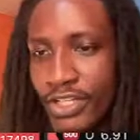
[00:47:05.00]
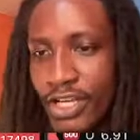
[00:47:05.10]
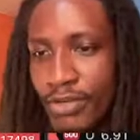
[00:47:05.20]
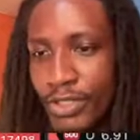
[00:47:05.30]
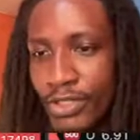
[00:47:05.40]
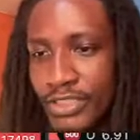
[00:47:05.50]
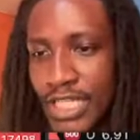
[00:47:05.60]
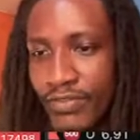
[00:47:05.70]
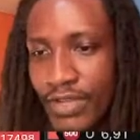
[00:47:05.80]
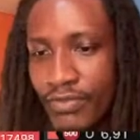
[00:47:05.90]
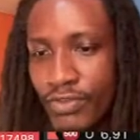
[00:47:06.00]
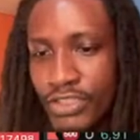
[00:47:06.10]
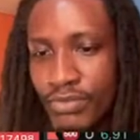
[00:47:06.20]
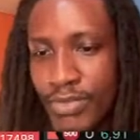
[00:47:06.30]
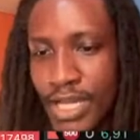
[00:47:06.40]
now because I've
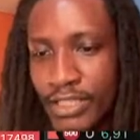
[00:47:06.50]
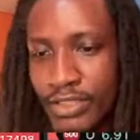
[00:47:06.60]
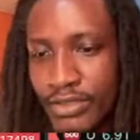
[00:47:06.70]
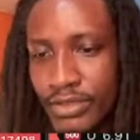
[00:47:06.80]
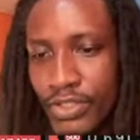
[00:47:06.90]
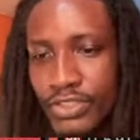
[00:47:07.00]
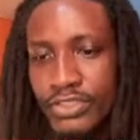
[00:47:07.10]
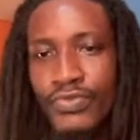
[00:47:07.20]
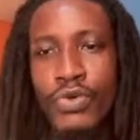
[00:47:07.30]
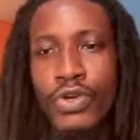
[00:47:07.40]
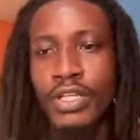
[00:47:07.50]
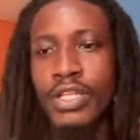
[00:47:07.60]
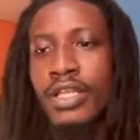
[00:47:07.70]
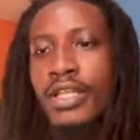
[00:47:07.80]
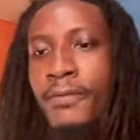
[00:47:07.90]
gotten my thoughts forward.
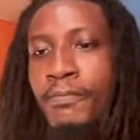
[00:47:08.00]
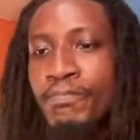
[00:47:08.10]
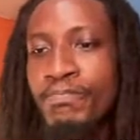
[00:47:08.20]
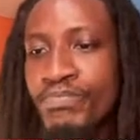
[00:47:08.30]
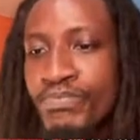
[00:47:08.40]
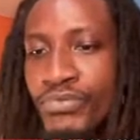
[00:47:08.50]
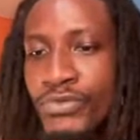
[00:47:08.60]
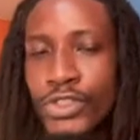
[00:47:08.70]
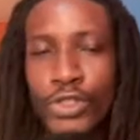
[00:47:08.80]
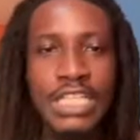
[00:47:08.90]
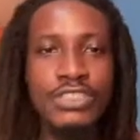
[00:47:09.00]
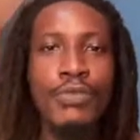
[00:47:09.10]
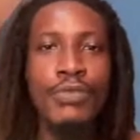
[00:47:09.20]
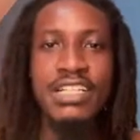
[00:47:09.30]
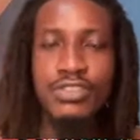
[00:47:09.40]
So let's
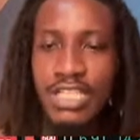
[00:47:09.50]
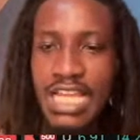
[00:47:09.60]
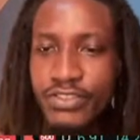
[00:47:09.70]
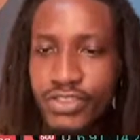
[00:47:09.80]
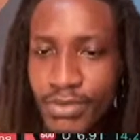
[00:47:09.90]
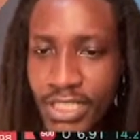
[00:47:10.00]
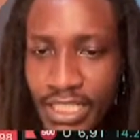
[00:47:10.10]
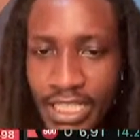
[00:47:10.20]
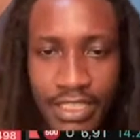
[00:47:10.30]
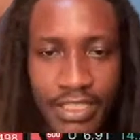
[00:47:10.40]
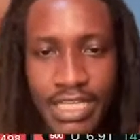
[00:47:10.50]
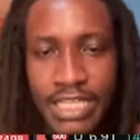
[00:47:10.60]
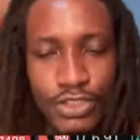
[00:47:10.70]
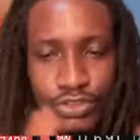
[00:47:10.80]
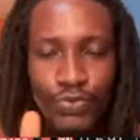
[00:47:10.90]
go back to the live streaming again. I
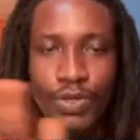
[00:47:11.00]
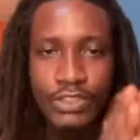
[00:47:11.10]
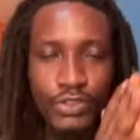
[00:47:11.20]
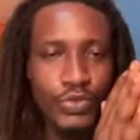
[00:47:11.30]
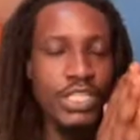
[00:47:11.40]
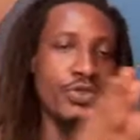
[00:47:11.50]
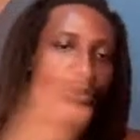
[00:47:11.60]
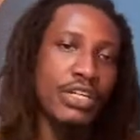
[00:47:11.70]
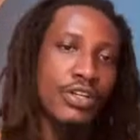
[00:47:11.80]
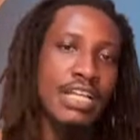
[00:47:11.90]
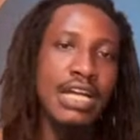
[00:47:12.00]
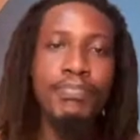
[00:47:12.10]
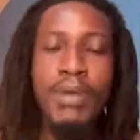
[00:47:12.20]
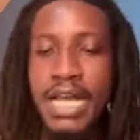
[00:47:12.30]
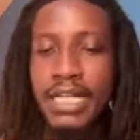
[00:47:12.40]
just wanted to record
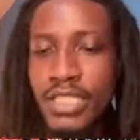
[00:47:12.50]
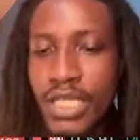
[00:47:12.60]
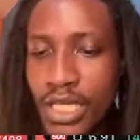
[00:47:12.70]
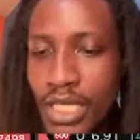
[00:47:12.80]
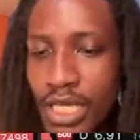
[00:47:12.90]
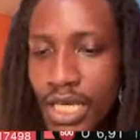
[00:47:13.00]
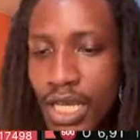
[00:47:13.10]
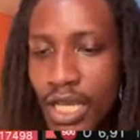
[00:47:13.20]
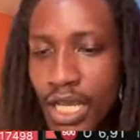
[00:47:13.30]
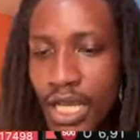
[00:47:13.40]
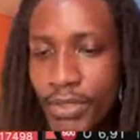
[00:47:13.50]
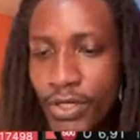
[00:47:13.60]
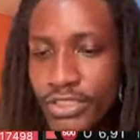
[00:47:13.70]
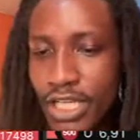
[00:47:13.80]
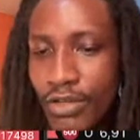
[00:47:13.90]
that part
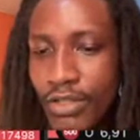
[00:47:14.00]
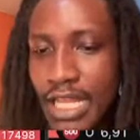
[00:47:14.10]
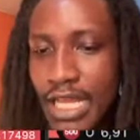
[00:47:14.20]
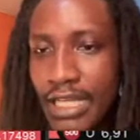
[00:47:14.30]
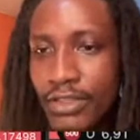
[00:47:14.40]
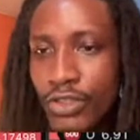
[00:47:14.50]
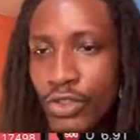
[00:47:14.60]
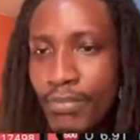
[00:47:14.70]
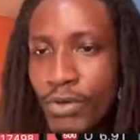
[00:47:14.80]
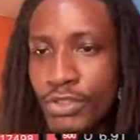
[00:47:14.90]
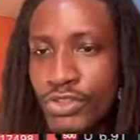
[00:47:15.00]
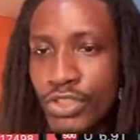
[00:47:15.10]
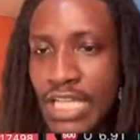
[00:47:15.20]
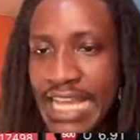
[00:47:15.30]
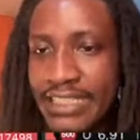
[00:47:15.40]
because I promised
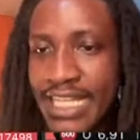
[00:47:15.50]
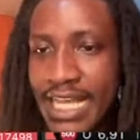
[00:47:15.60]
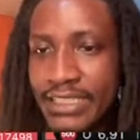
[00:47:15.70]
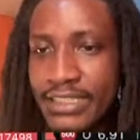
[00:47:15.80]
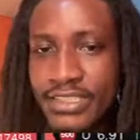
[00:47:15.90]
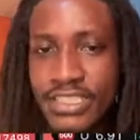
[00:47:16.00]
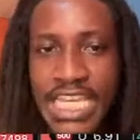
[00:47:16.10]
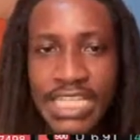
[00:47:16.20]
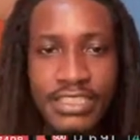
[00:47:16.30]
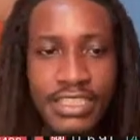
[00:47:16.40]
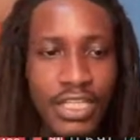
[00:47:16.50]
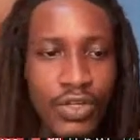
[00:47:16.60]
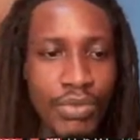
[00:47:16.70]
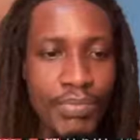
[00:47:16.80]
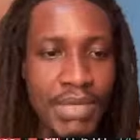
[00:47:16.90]
you guys that this year is the year
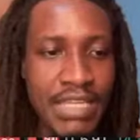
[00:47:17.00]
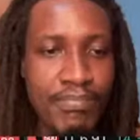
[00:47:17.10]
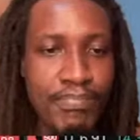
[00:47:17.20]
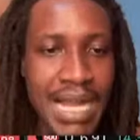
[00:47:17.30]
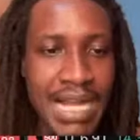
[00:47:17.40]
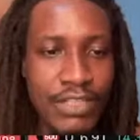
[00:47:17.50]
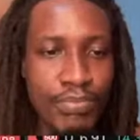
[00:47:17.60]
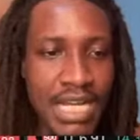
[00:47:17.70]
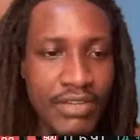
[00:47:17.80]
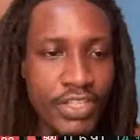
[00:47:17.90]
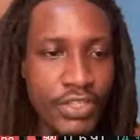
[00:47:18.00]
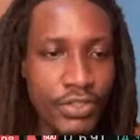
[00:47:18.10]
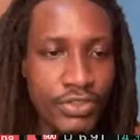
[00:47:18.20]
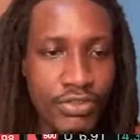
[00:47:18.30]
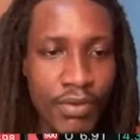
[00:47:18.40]
we'll be making back to back
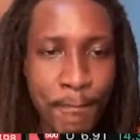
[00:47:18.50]
videos,